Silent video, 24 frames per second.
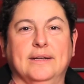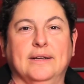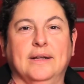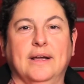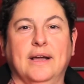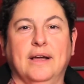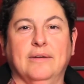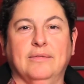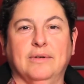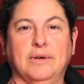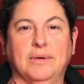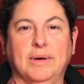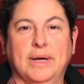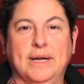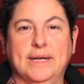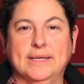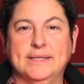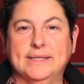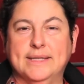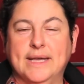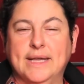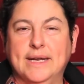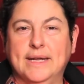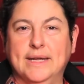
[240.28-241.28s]
and have a great
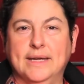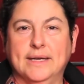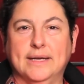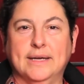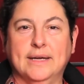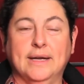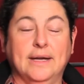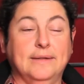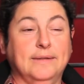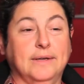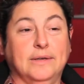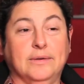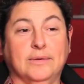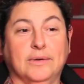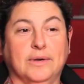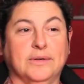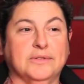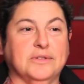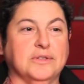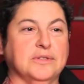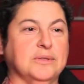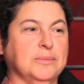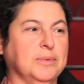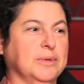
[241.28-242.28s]
aesthetic, and then you're
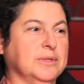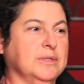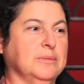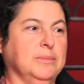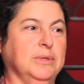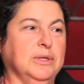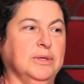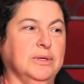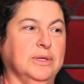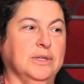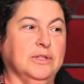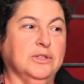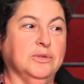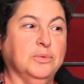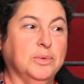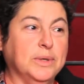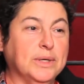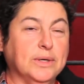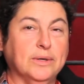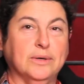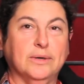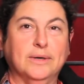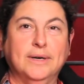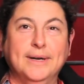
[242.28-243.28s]
also supposed to be good at
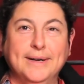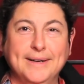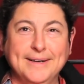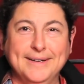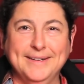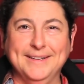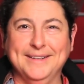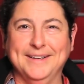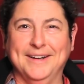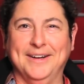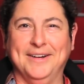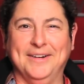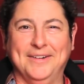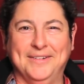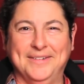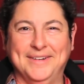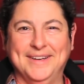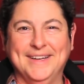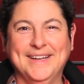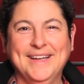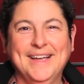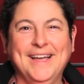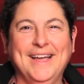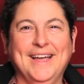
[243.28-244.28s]
Twitter.
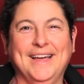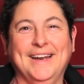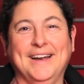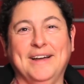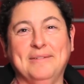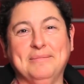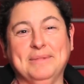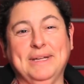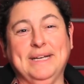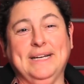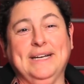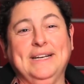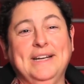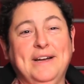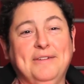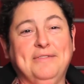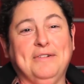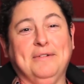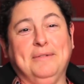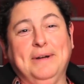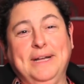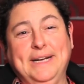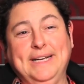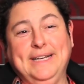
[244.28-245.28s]
And I'm like,
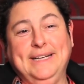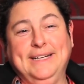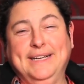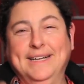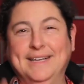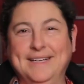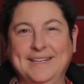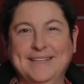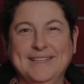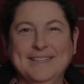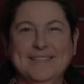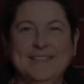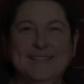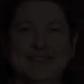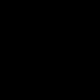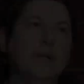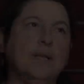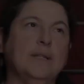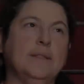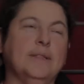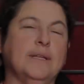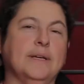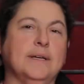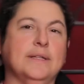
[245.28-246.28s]
enough already. Well,
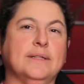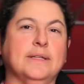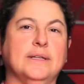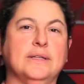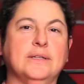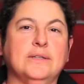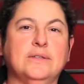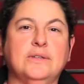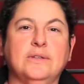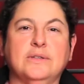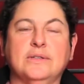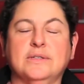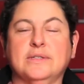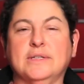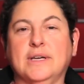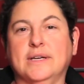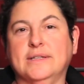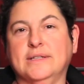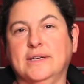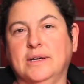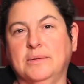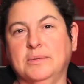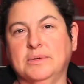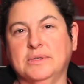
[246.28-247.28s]
I think that Susan
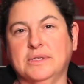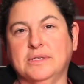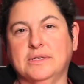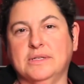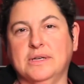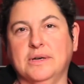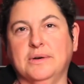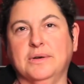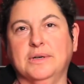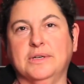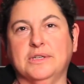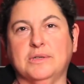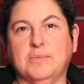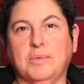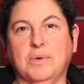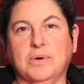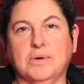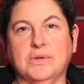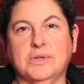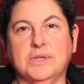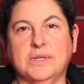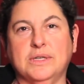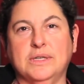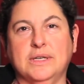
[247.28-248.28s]
Sontag was a serious
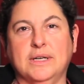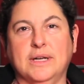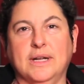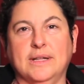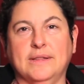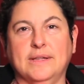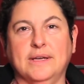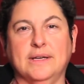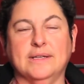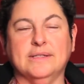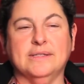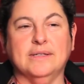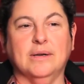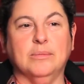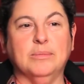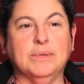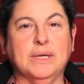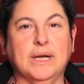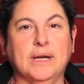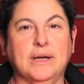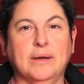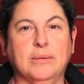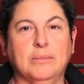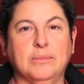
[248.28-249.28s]
person, and I think
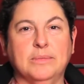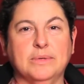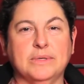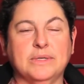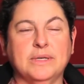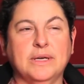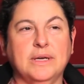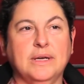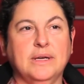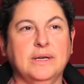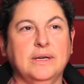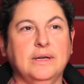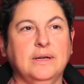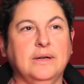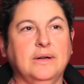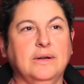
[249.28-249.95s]
sometimes